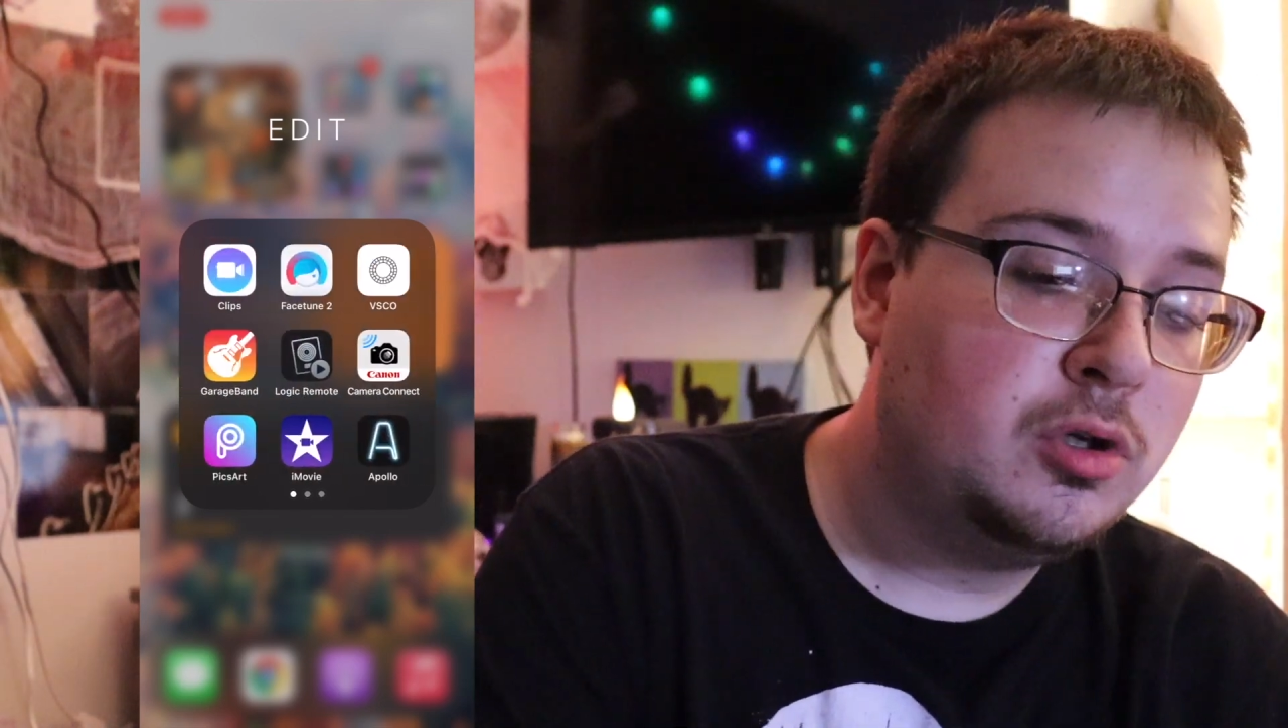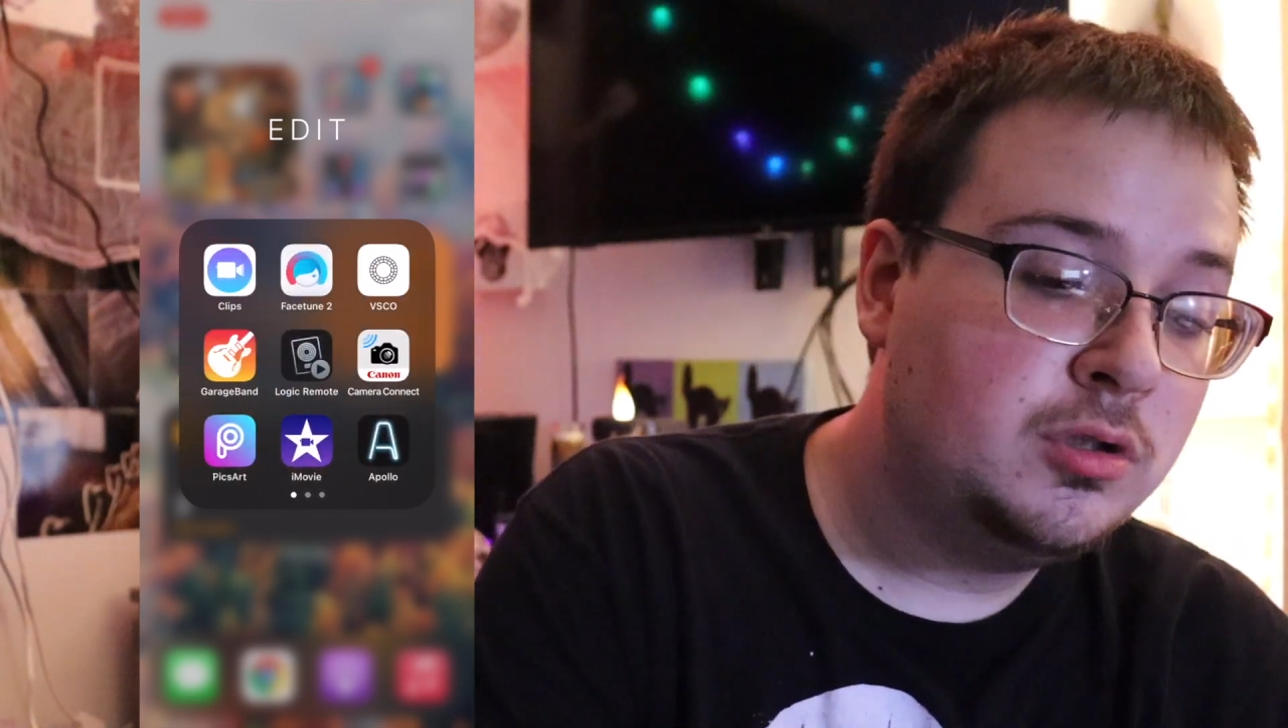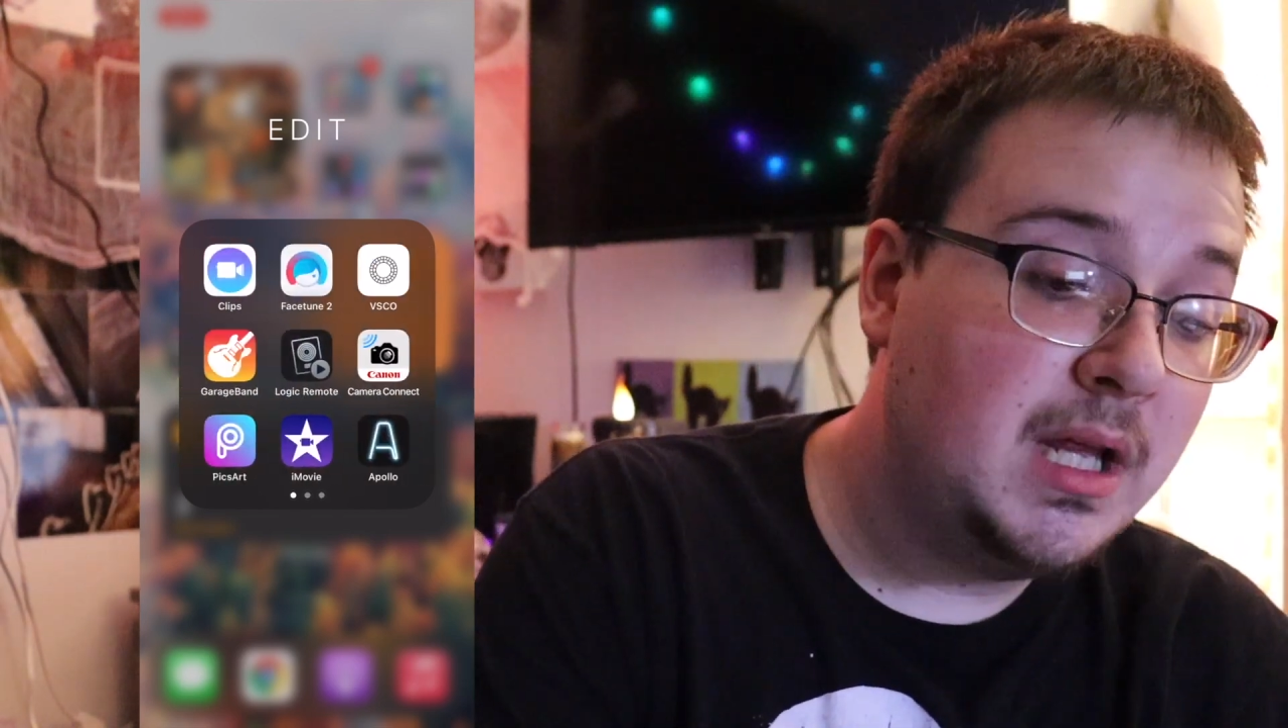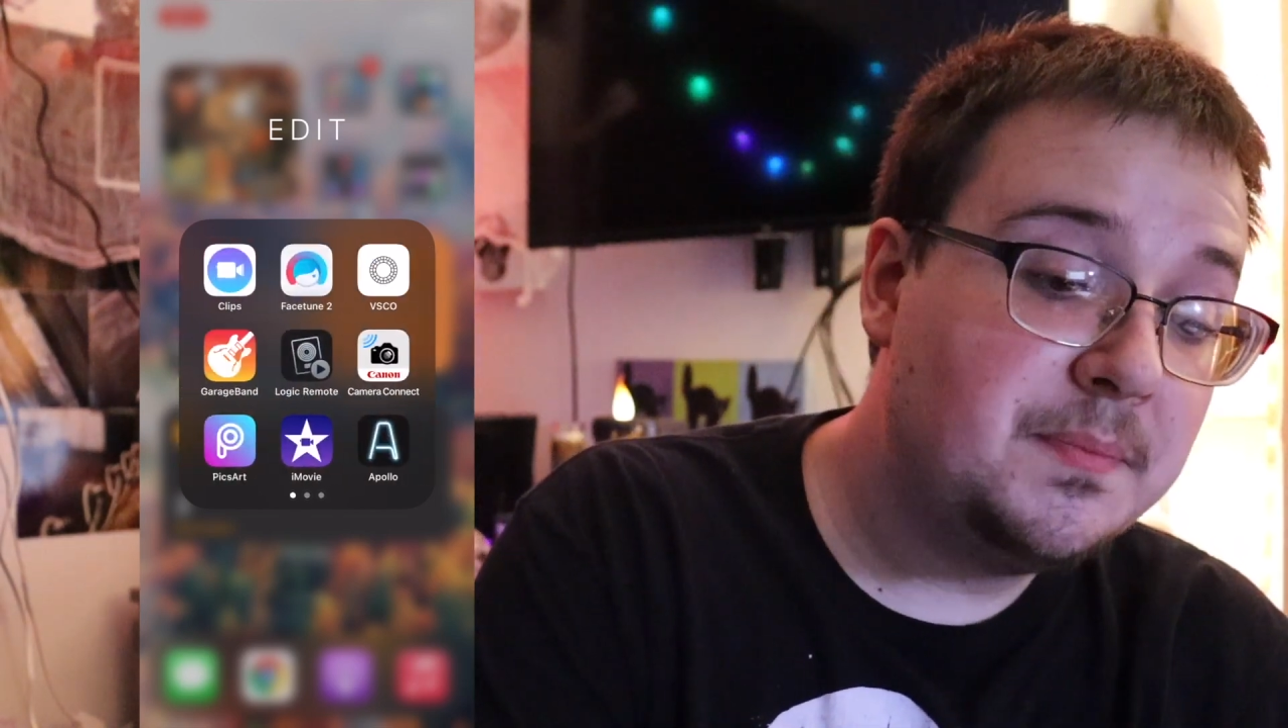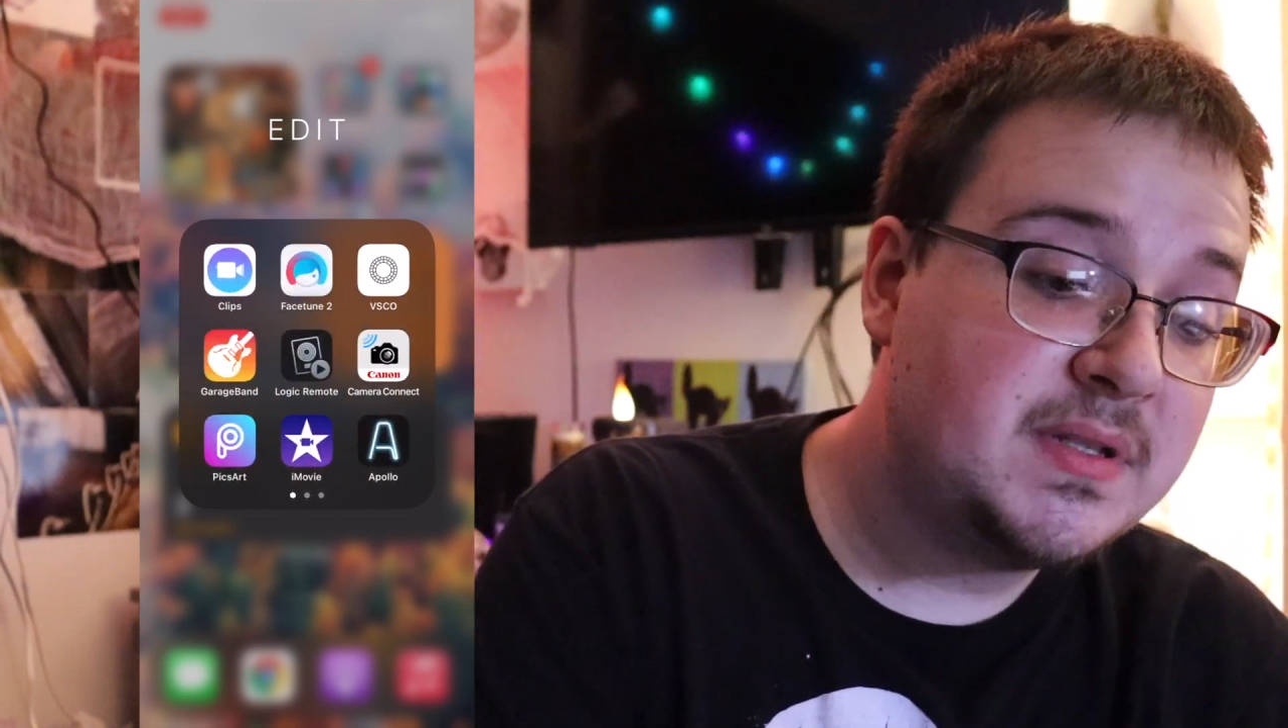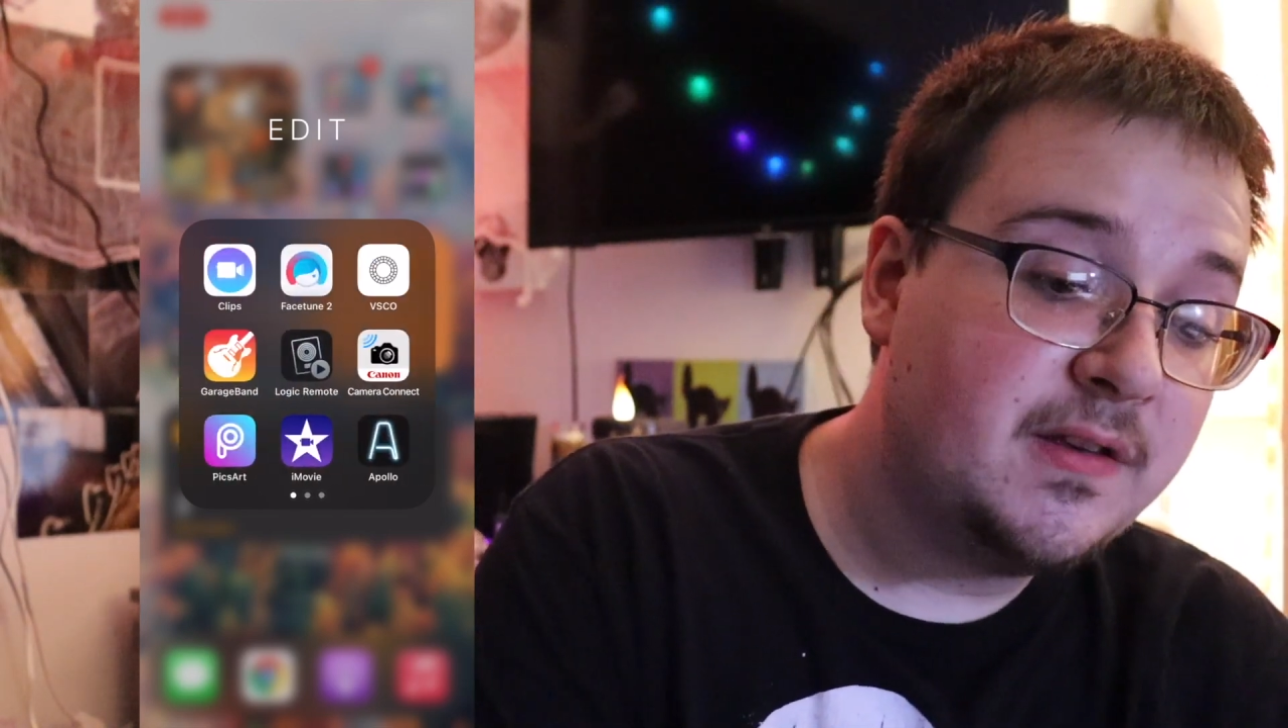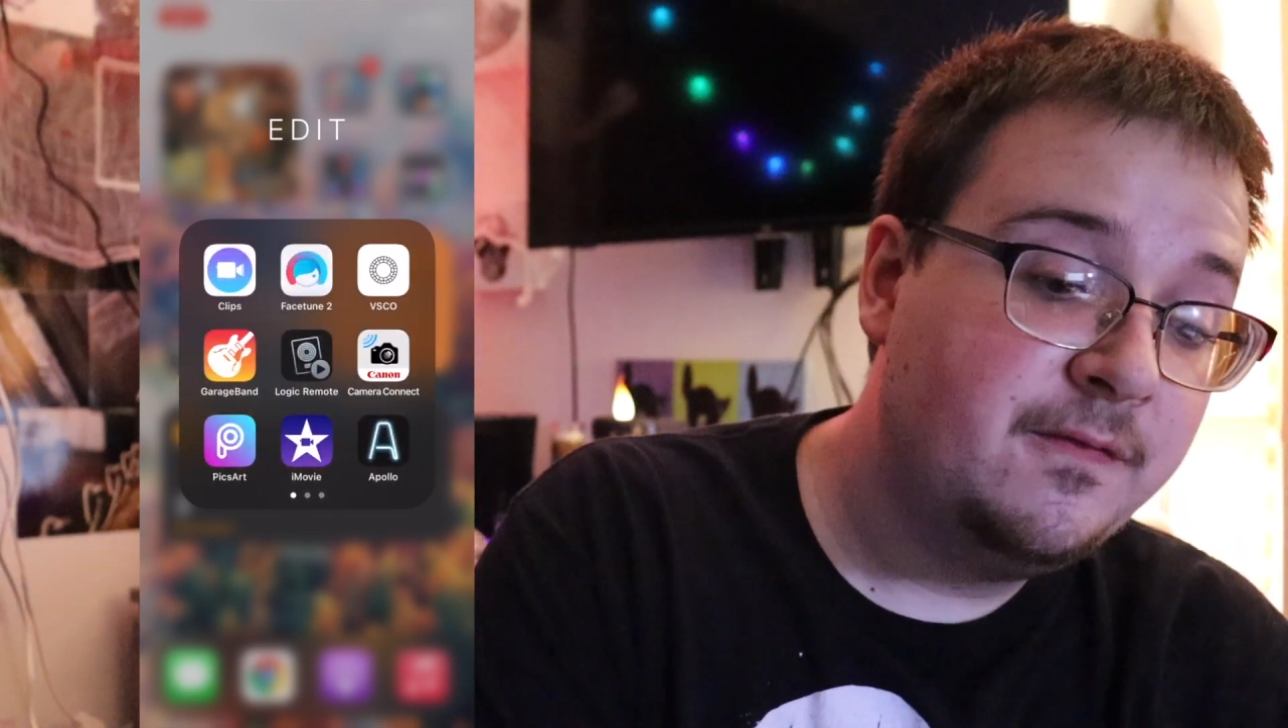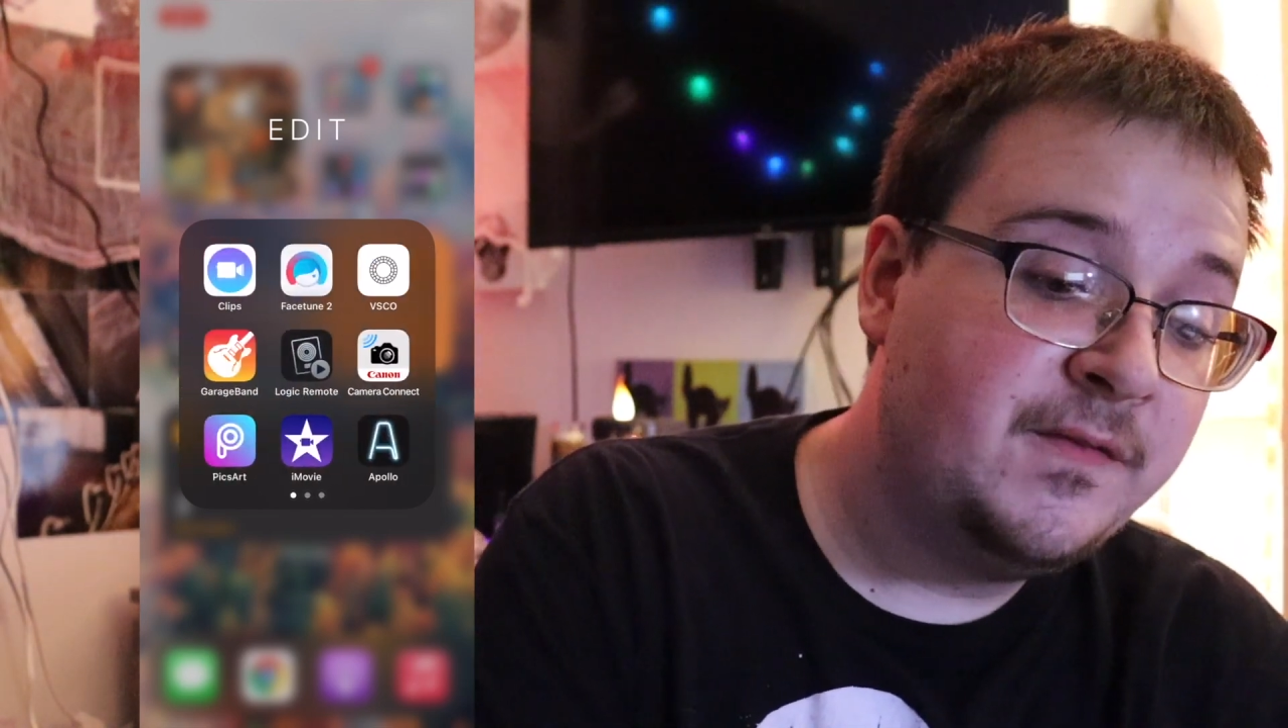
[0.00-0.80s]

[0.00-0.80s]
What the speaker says: Clips,